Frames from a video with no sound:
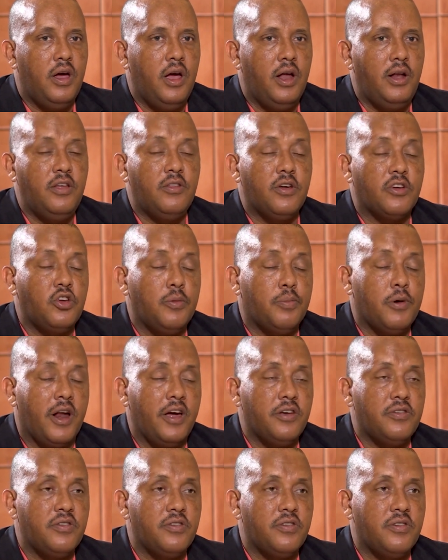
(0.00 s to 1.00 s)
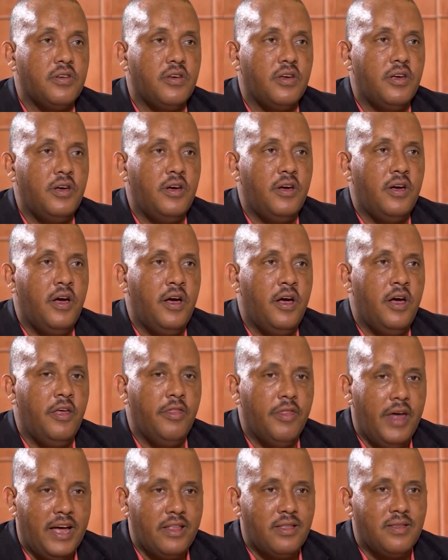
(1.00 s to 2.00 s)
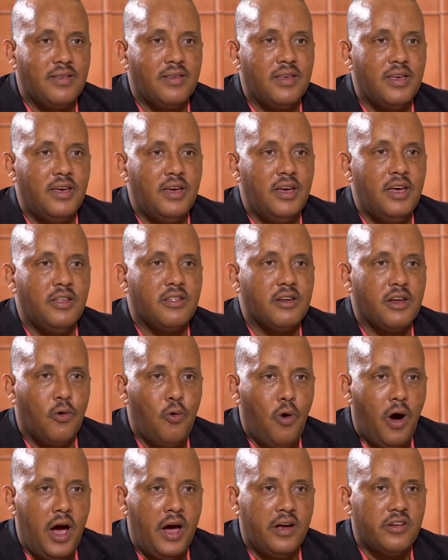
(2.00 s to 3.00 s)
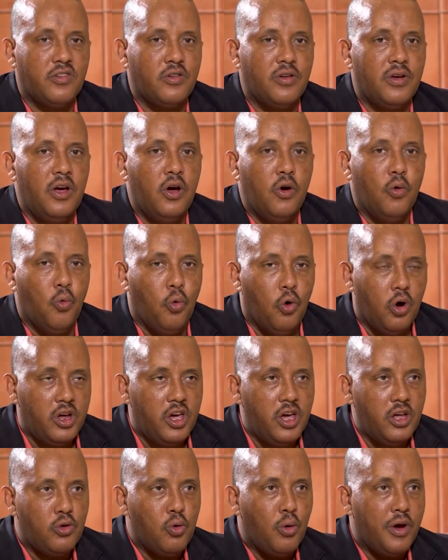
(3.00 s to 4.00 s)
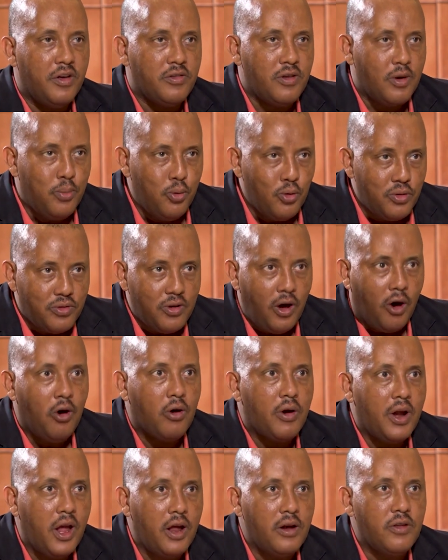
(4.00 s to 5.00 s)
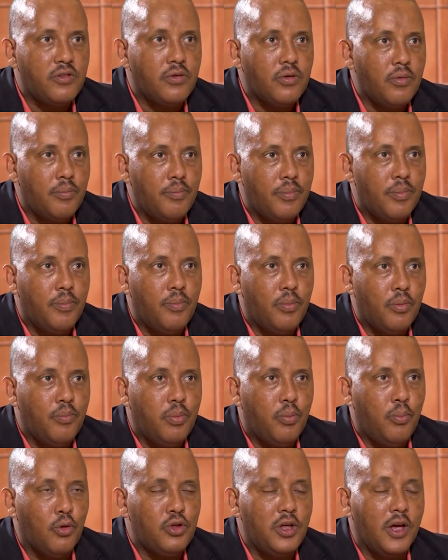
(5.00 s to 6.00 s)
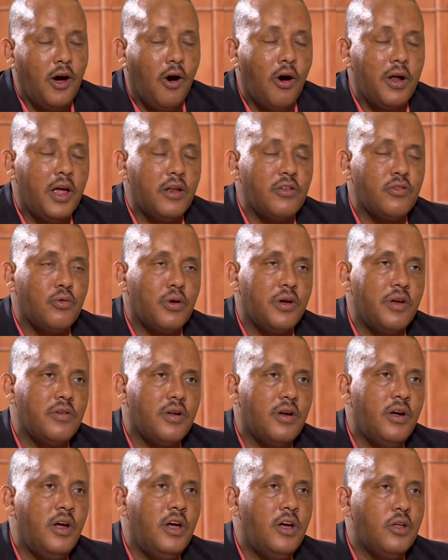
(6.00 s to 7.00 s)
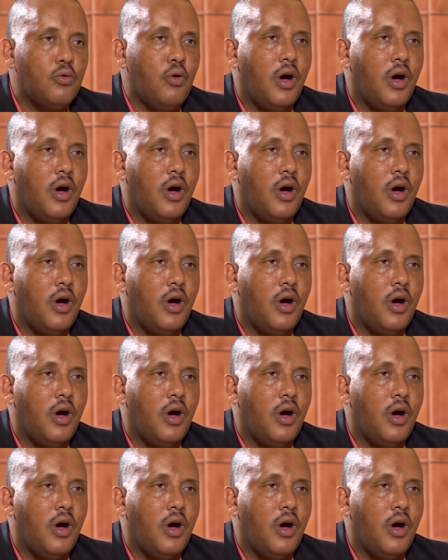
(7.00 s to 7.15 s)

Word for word: a leadership crisis, and that it requires working together, puts our heads, putting our heads together. But